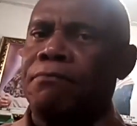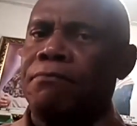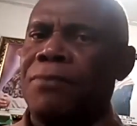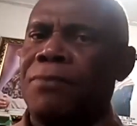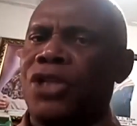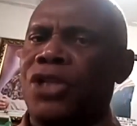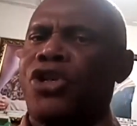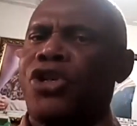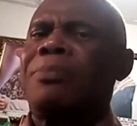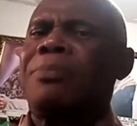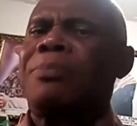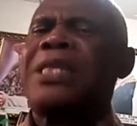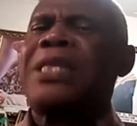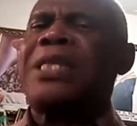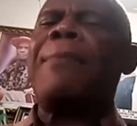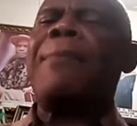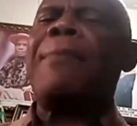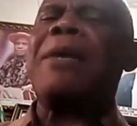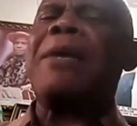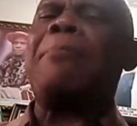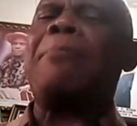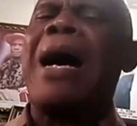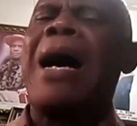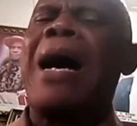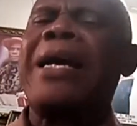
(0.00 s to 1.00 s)
Sometimes mm.
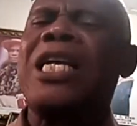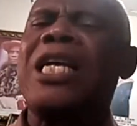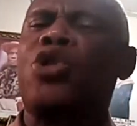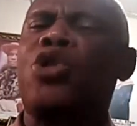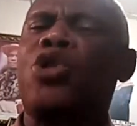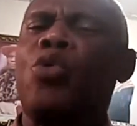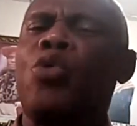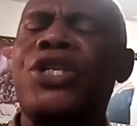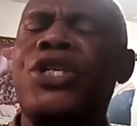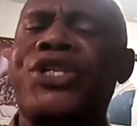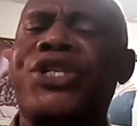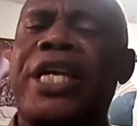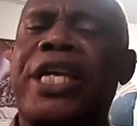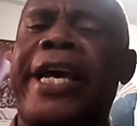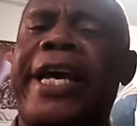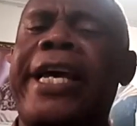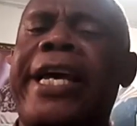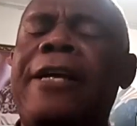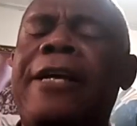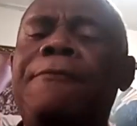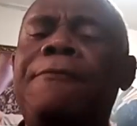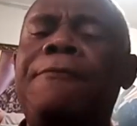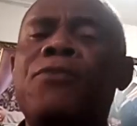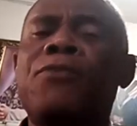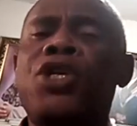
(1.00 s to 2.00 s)
in marriage, we say,
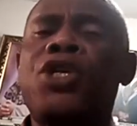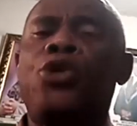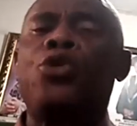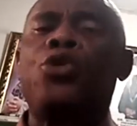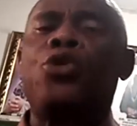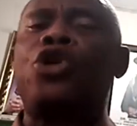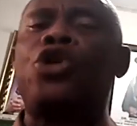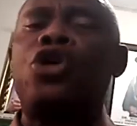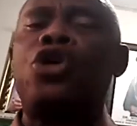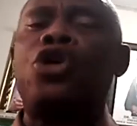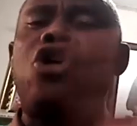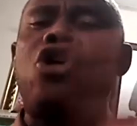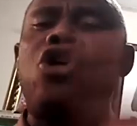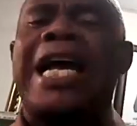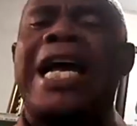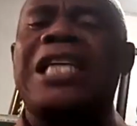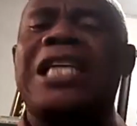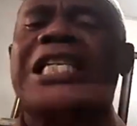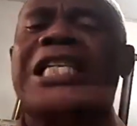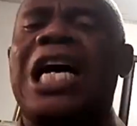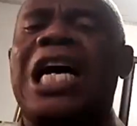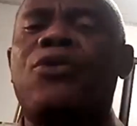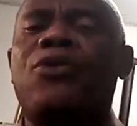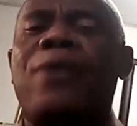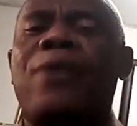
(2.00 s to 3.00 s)
you don't
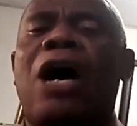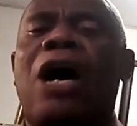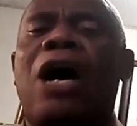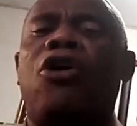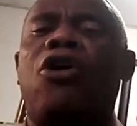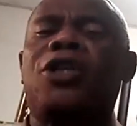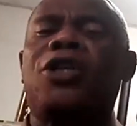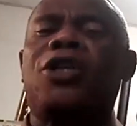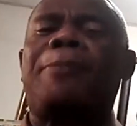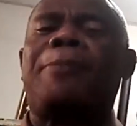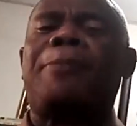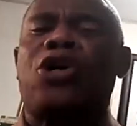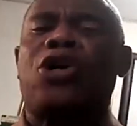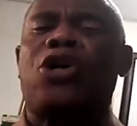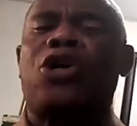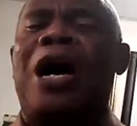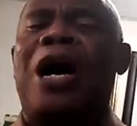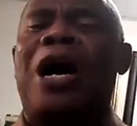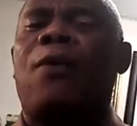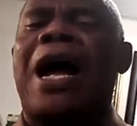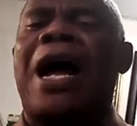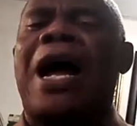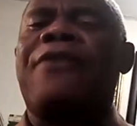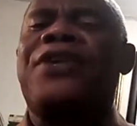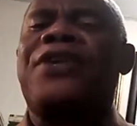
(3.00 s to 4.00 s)
understand your husband or your
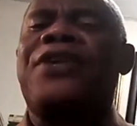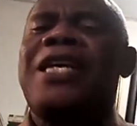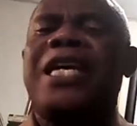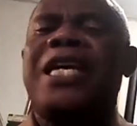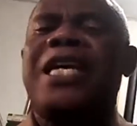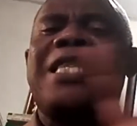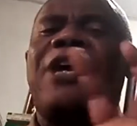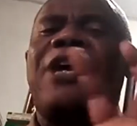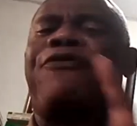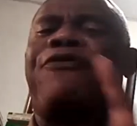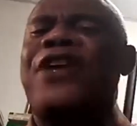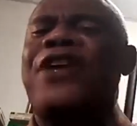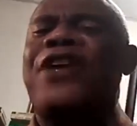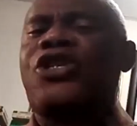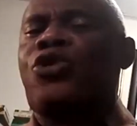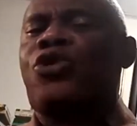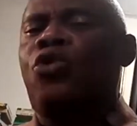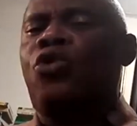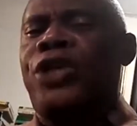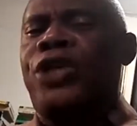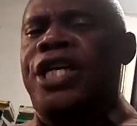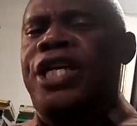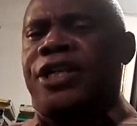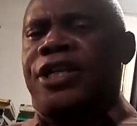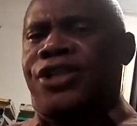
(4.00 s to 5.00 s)
wife in the first two
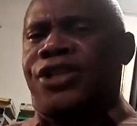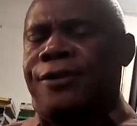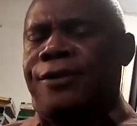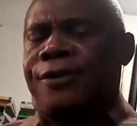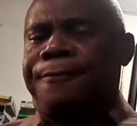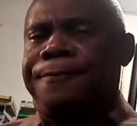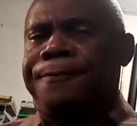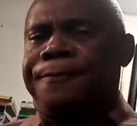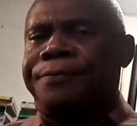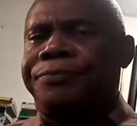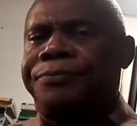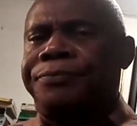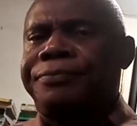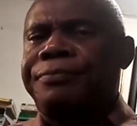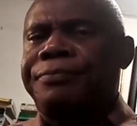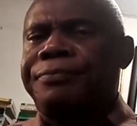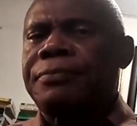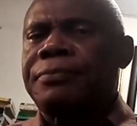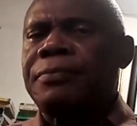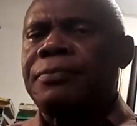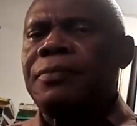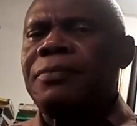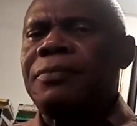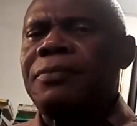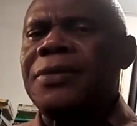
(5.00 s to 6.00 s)
years
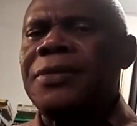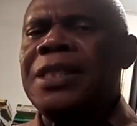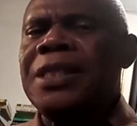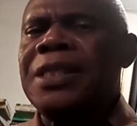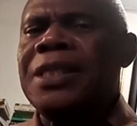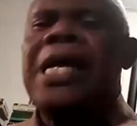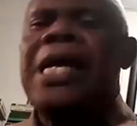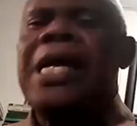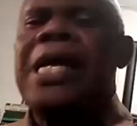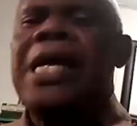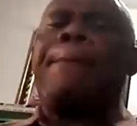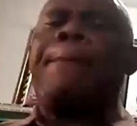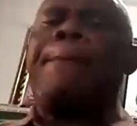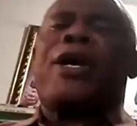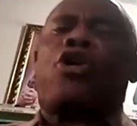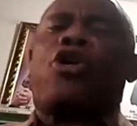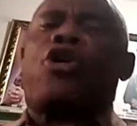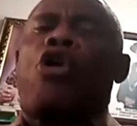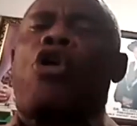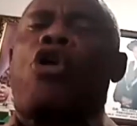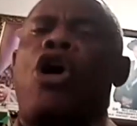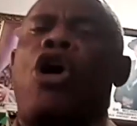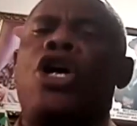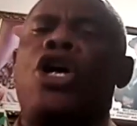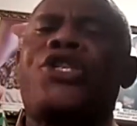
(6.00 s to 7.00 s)

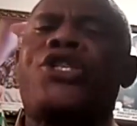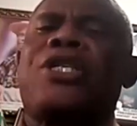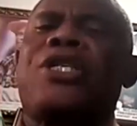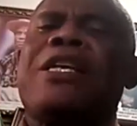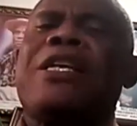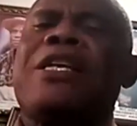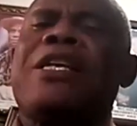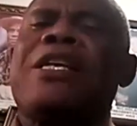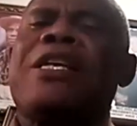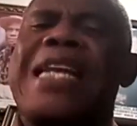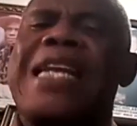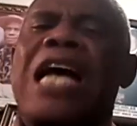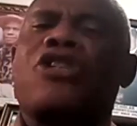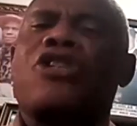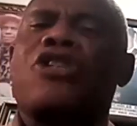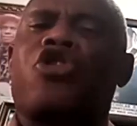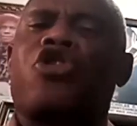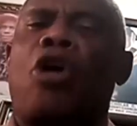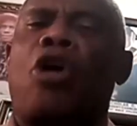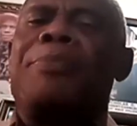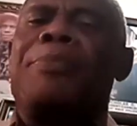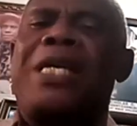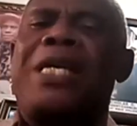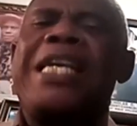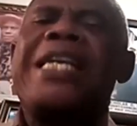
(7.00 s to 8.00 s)
because there are
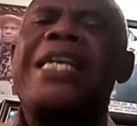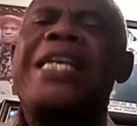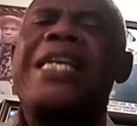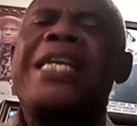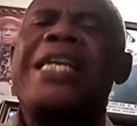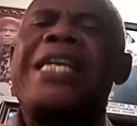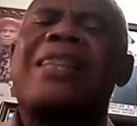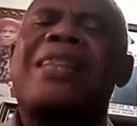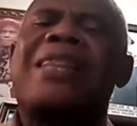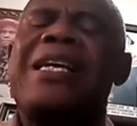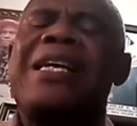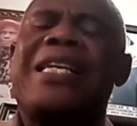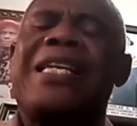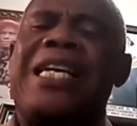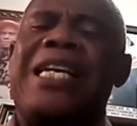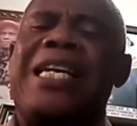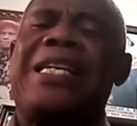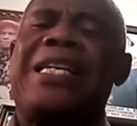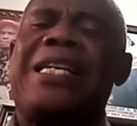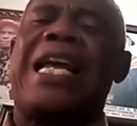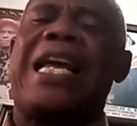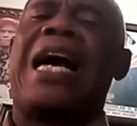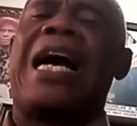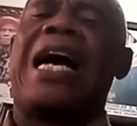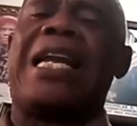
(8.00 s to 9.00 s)
some inner thing in
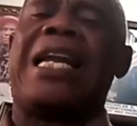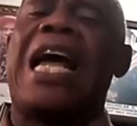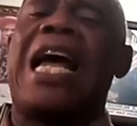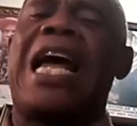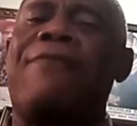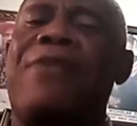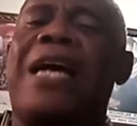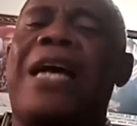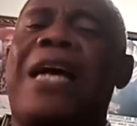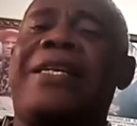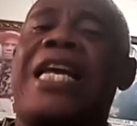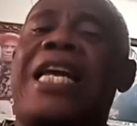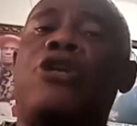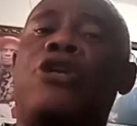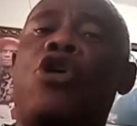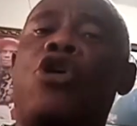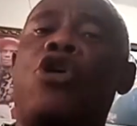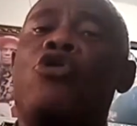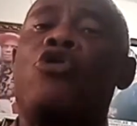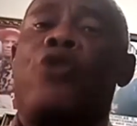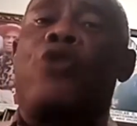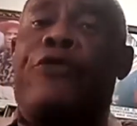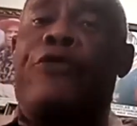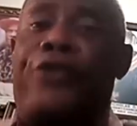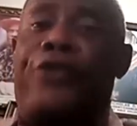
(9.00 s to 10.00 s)
their life that they don't
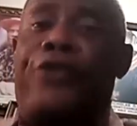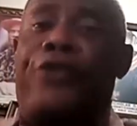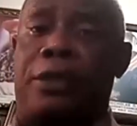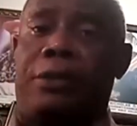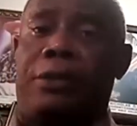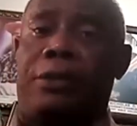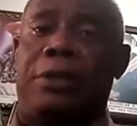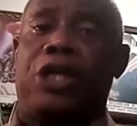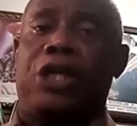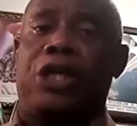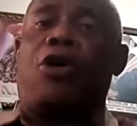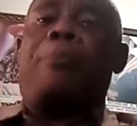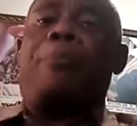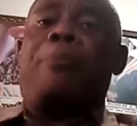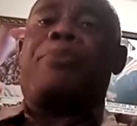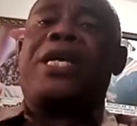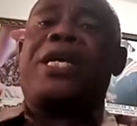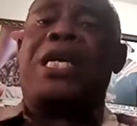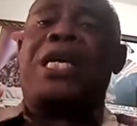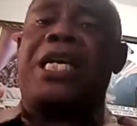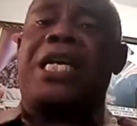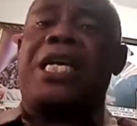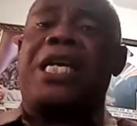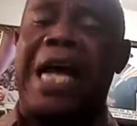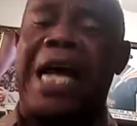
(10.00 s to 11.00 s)
reveal, they don't bring
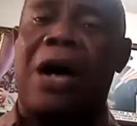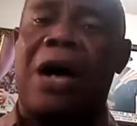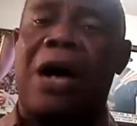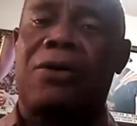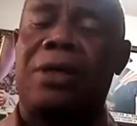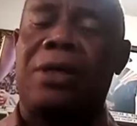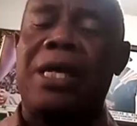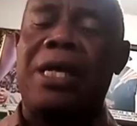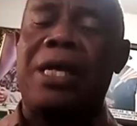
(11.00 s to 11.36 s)
it out.